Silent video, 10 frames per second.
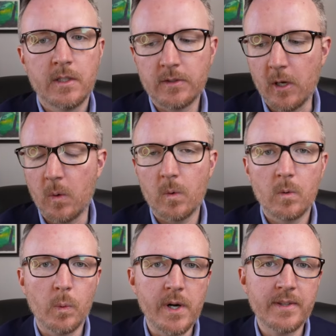So
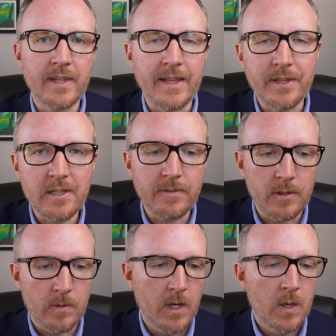where does that leave
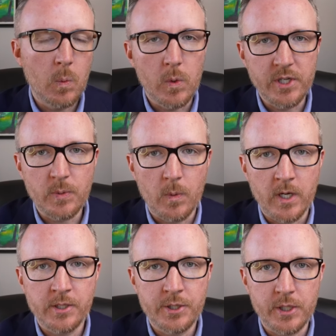you? Which
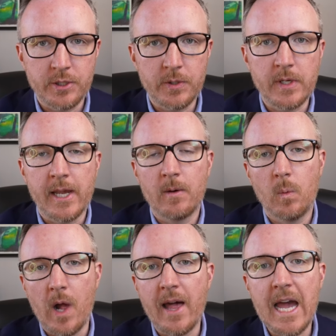one should you get?
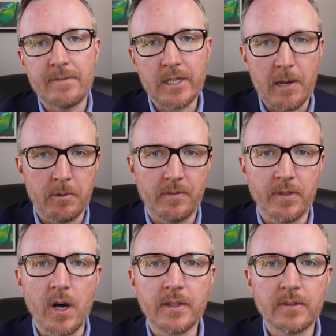Well, I have a couple of
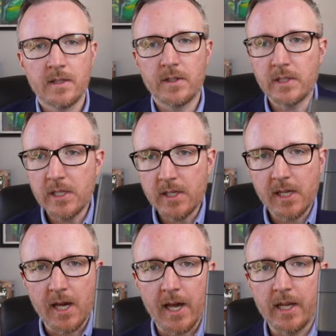thoughts. The
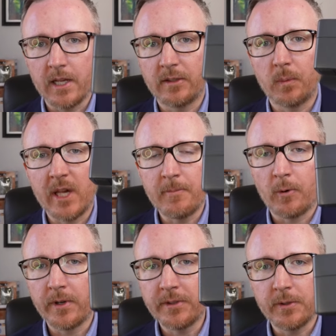DJI is way
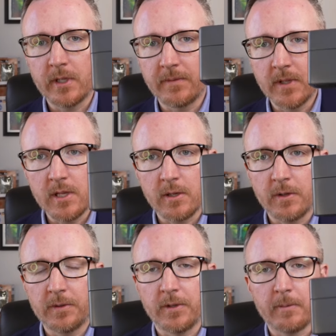more intuitive to
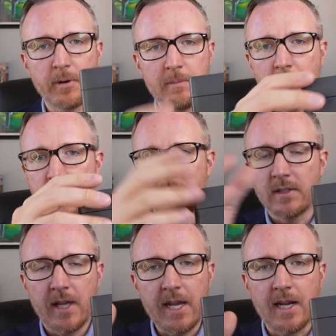use. You can pretty much
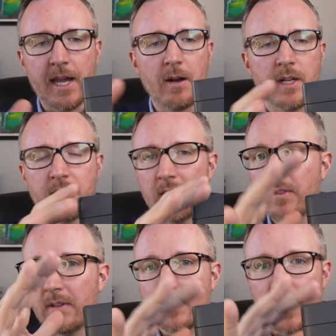just take it out. It's
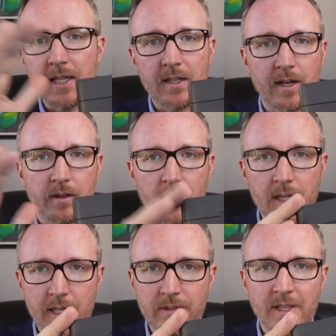easier to take in and out of the
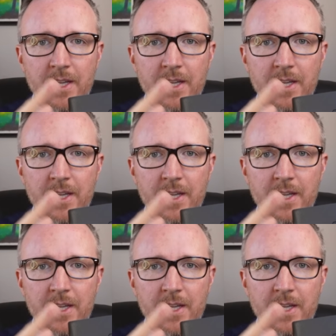case.